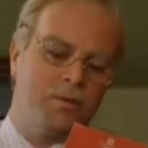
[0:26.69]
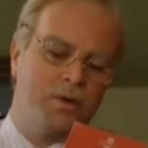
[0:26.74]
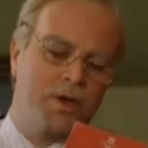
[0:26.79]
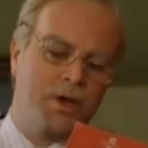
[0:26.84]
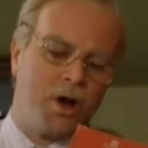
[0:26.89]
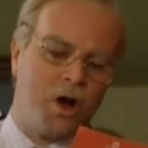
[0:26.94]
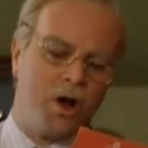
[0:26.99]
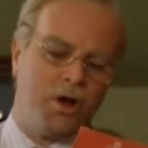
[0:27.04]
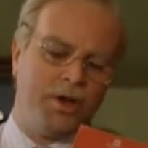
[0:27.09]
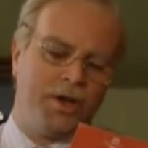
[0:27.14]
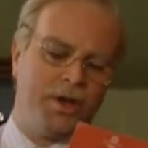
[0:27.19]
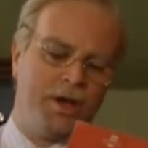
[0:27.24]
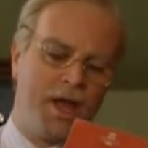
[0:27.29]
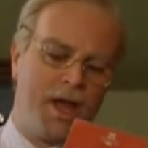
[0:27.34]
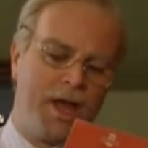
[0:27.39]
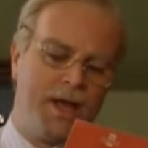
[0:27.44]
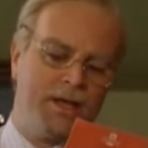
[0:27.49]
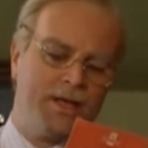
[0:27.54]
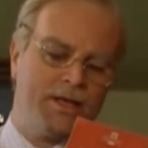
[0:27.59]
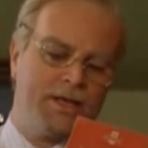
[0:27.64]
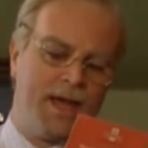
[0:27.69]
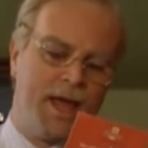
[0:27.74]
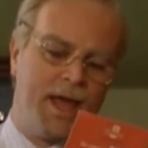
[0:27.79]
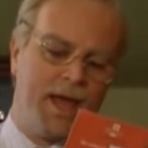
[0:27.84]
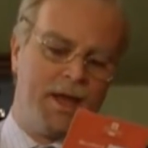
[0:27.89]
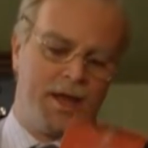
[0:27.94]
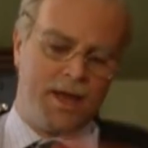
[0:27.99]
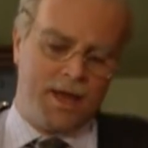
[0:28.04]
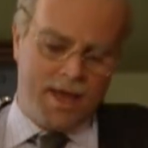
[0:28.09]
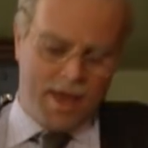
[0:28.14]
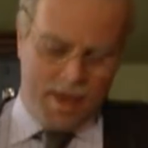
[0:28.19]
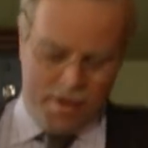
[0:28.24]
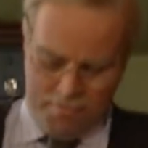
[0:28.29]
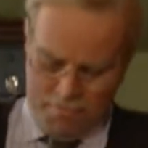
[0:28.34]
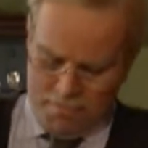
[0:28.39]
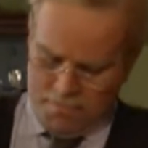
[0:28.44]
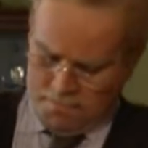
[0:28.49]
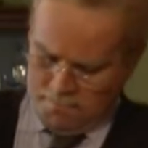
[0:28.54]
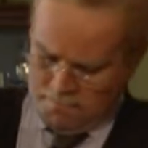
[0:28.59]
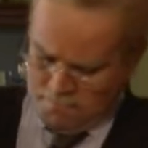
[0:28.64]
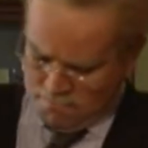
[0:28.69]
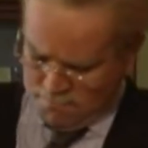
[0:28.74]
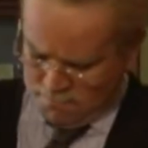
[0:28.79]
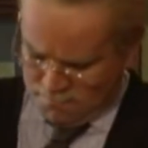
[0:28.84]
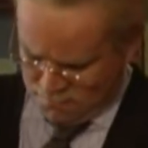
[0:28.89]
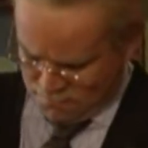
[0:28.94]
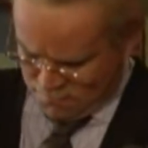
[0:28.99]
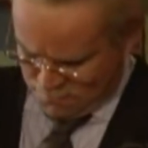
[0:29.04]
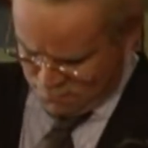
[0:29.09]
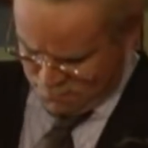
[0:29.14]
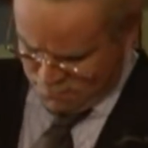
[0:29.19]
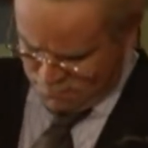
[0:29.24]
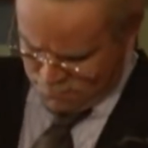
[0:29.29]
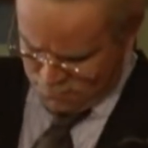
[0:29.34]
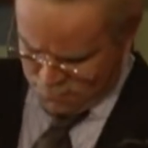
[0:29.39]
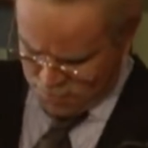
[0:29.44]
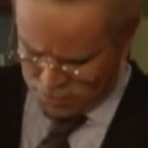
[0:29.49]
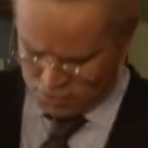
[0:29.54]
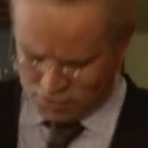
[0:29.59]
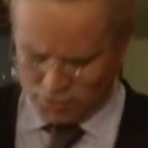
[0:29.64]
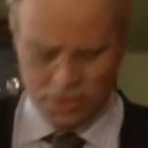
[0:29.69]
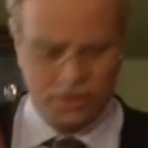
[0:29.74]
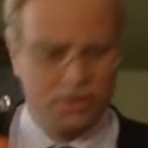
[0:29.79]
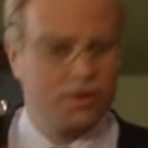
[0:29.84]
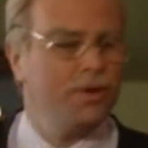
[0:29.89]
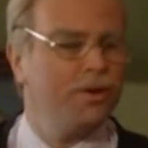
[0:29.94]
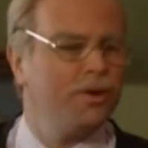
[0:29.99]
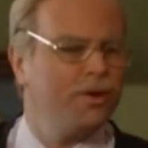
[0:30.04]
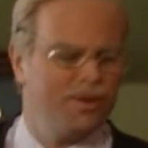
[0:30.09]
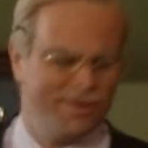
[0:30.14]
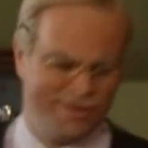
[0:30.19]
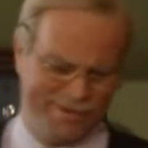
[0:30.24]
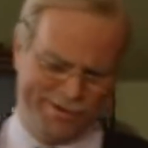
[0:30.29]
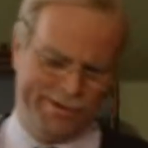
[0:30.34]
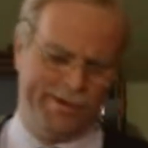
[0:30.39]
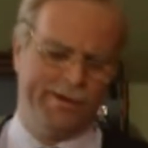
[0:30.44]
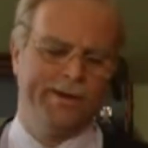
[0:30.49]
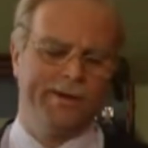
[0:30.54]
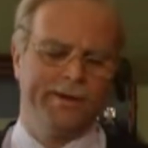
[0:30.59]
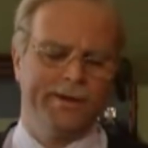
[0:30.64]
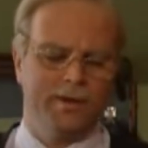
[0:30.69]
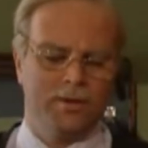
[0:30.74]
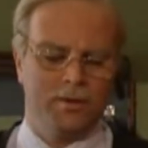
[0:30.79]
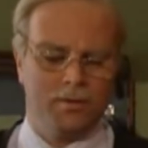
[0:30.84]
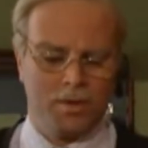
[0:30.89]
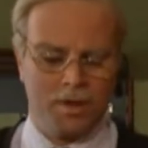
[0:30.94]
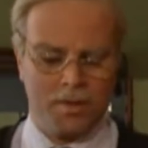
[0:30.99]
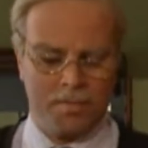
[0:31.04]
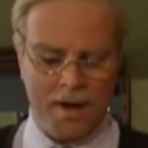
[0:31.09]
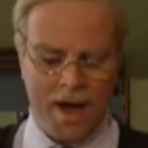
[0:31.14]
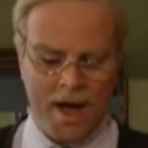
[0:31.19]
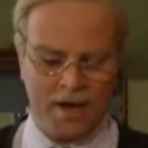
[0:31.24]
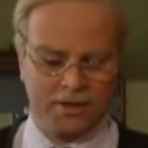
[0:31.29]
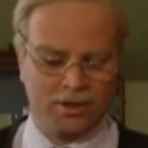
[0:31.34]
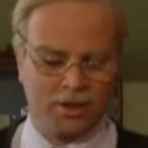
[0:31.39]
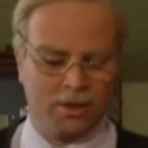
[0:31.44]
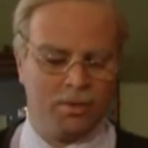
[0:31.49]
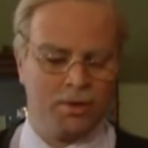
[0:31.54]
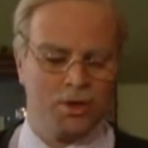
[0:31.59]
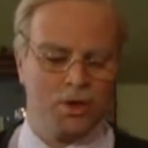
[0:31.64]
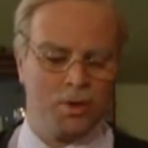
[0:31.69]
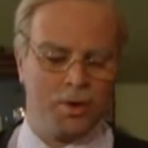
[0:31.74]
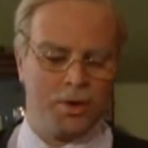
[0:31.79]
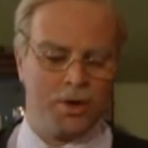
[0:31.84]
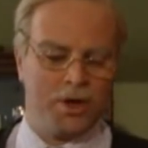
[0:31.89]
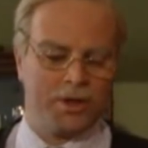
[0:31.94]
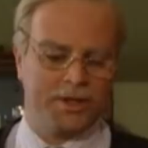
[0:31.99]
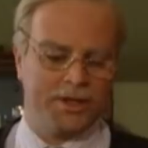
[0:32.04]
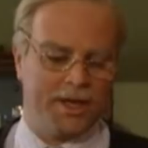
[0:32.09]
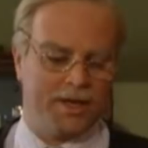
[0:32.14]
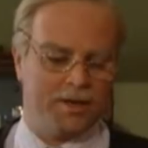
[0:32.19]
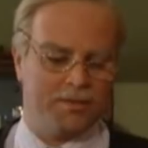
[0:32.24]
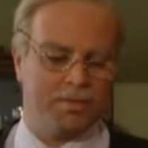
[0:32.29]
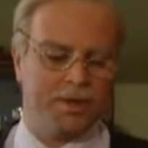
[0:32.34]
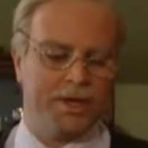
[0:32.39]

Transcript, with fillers: we called at 9.10 a.m. That's just new. With a parcel, but you were not in.